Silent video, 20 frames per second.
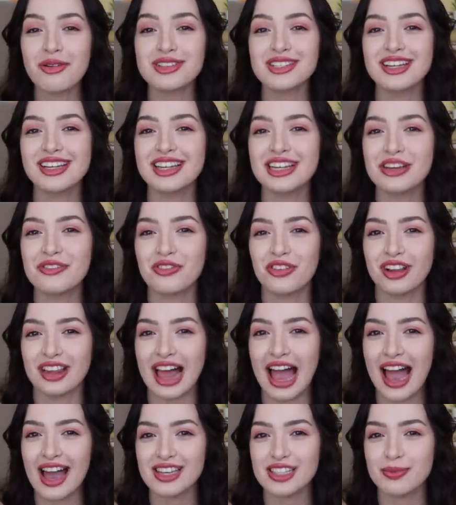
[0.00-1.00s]
I was gonna leave for
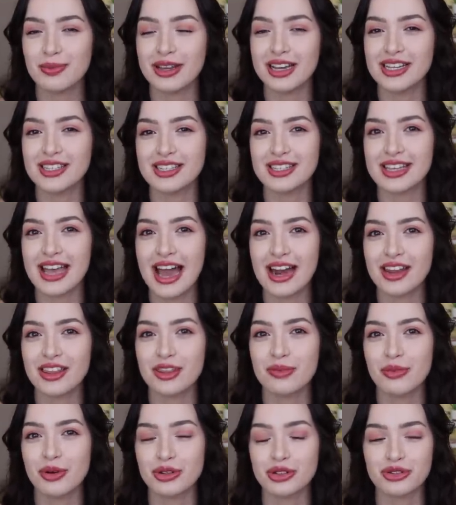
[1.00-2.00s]
last because it's kind
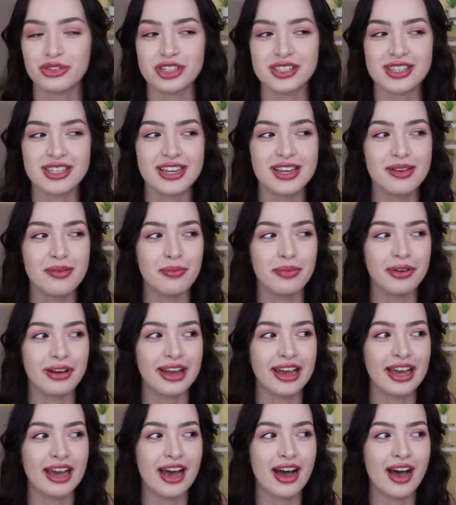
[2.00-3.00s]
of the most recent,
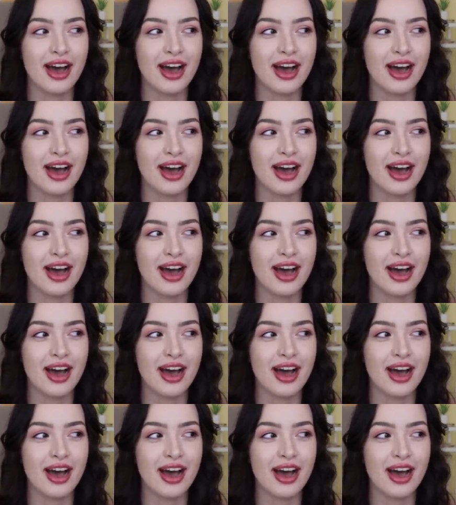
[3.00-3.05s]
but